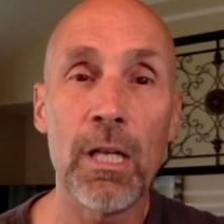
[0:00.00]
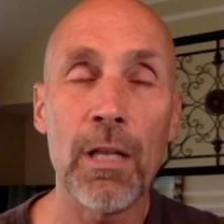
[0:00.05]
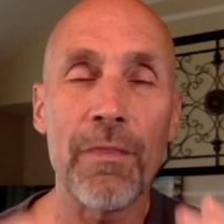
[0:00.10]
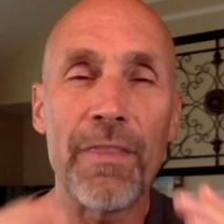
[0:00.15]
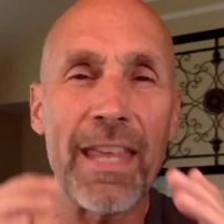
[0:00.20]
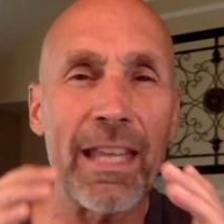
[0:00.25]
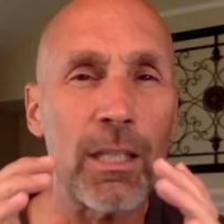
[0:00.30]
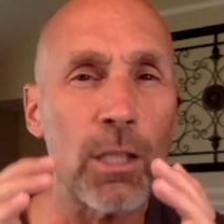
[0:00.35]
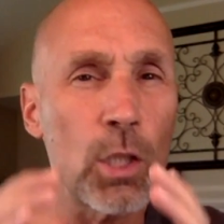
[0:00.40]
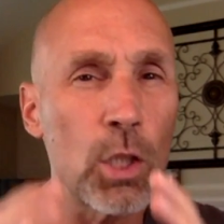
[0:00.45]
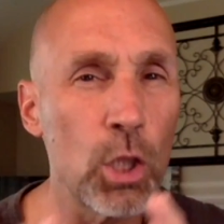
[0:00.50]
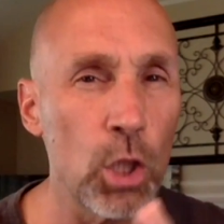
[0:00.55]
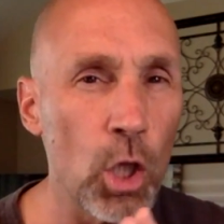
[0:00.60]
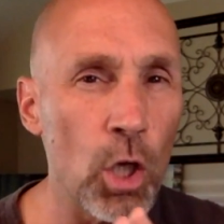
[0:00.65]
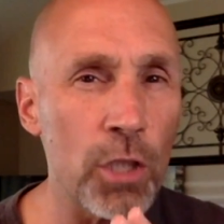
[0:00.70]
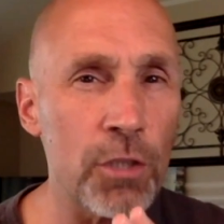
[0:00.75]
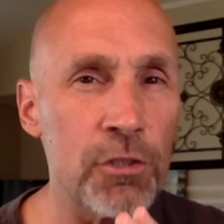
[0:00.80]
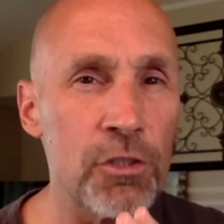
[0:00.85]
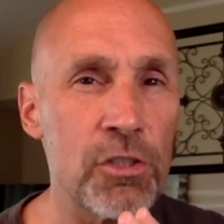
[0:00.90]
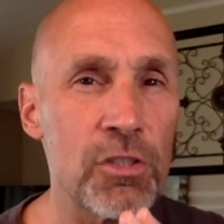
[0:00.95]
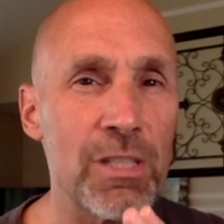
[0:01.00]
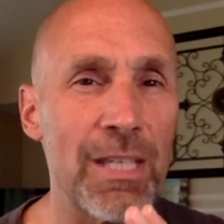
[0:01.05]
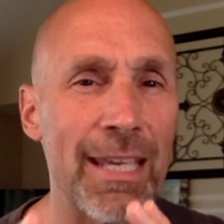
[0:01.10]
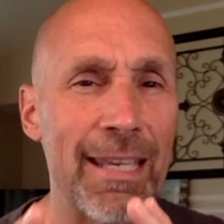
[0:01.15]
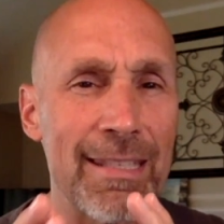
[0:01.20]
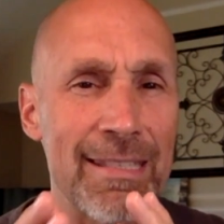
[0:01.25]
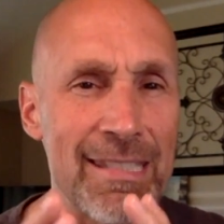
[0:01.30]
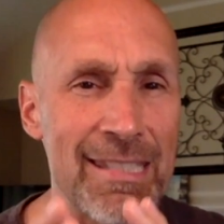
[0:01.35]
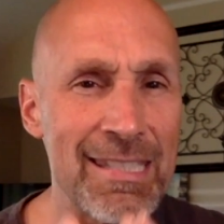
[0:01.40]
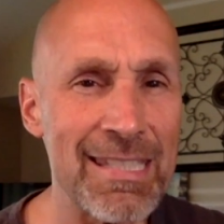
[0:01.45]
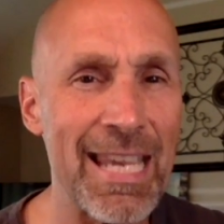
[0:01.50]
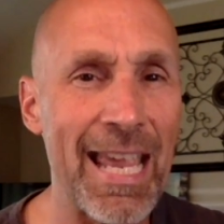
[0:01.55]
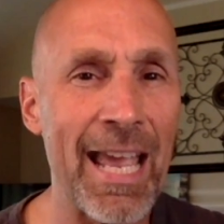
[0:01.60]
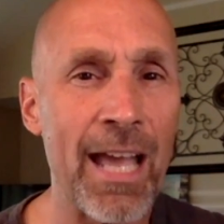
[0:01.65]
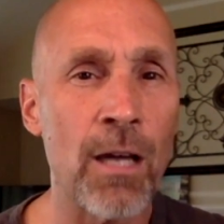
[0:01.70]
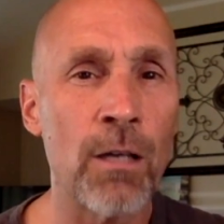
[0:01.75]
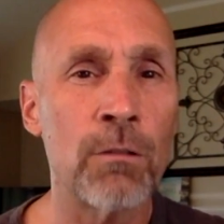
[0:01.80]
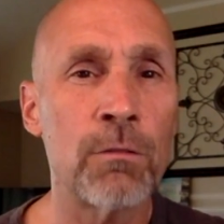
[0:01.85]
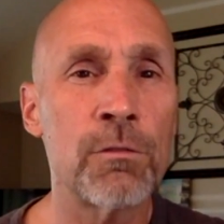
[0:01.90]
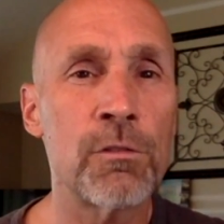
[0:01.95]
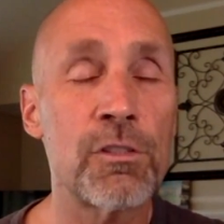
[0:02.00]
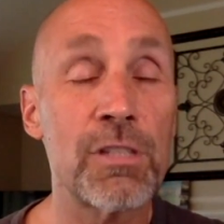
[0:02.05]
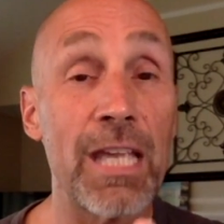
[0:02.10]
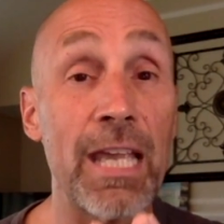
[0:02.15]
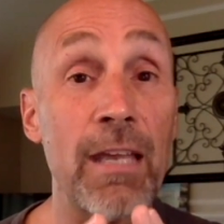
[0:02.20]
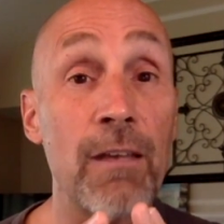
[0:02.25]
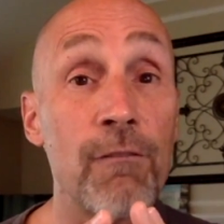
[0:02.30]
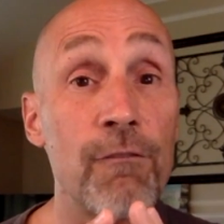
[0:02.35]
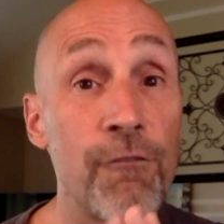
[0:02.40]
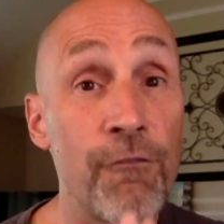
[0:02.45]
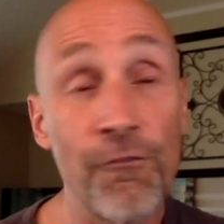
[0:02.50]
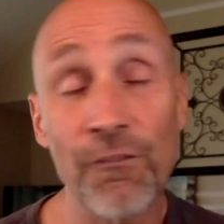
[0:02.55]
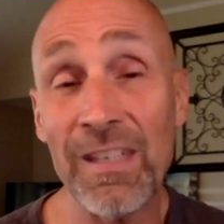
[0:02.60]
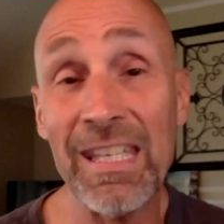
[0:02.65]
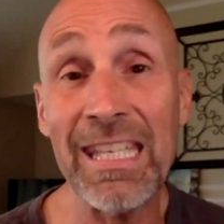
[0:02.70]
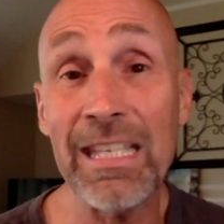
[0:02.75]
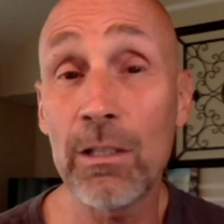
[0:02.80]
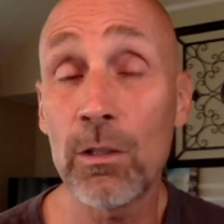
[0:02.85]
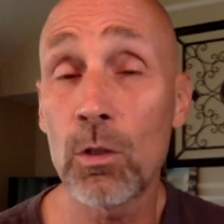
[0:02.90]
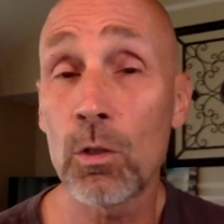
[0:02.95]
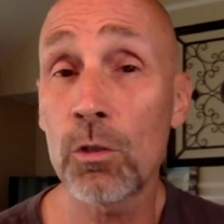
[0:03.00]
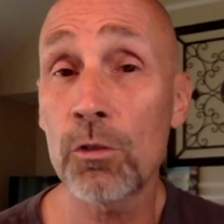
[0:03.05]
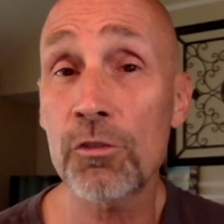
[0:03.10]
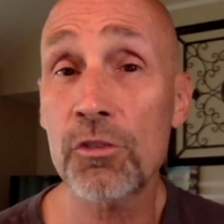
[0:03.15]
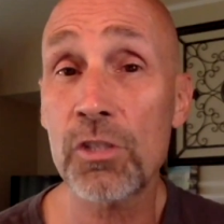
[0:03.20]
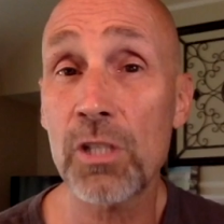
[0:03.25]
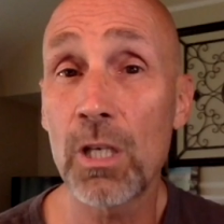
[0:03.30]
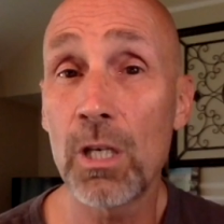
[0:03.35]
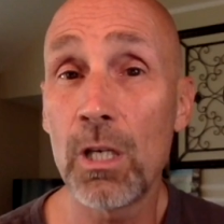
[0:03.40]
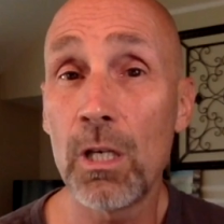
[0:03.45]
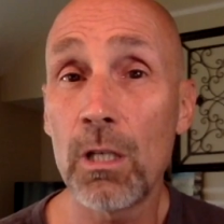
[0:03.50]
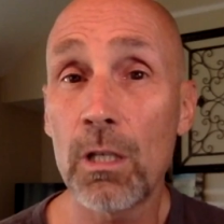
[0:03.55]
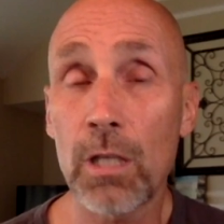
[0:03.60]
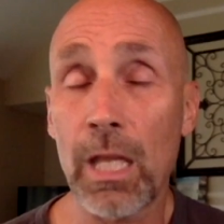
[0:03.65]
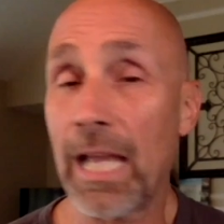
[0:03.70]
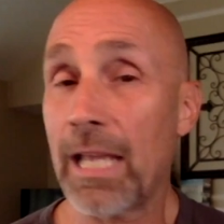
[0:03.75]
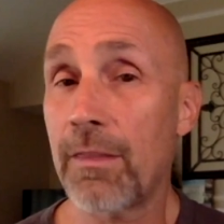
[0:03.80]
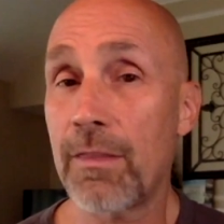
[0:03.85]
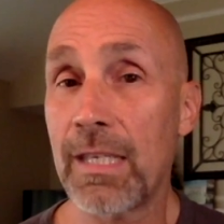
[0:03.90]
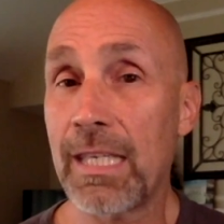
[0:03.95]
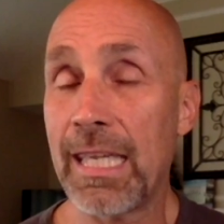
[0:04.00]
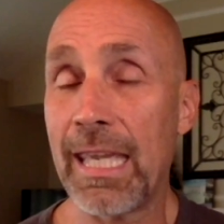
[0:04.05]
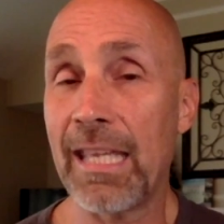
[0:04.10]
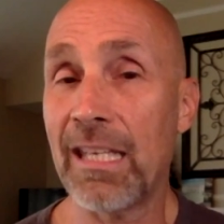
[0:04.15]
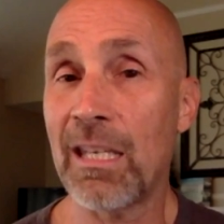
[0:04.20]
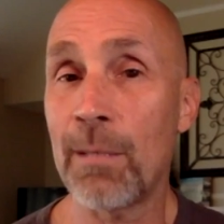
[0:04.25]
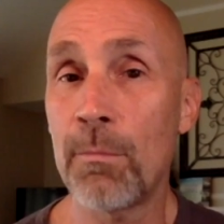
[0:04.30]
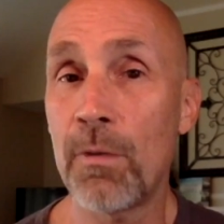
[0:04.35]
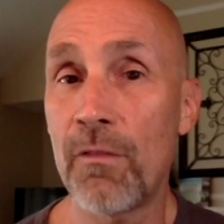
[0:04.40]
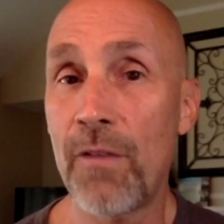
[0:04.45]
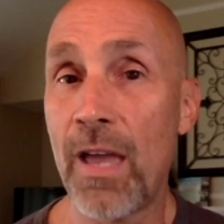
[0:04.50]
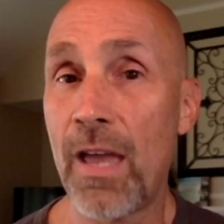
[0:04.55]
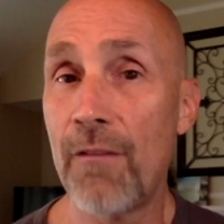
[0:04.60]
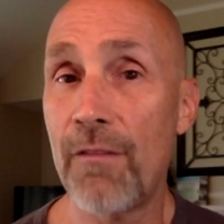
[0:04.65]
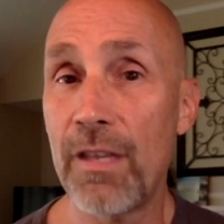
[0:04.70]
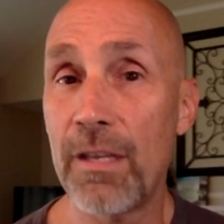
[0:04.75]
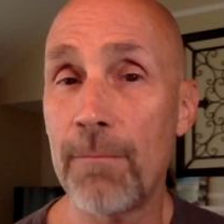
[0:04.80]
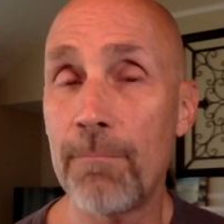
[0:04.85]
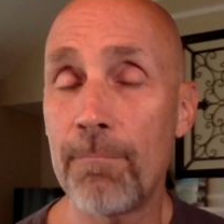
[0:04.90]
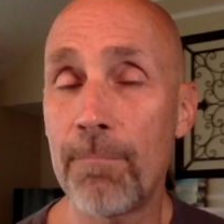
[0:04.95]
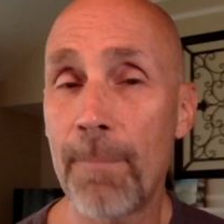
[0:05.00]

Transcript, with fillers: that looks and sounds and feels like the kingdom of heaven.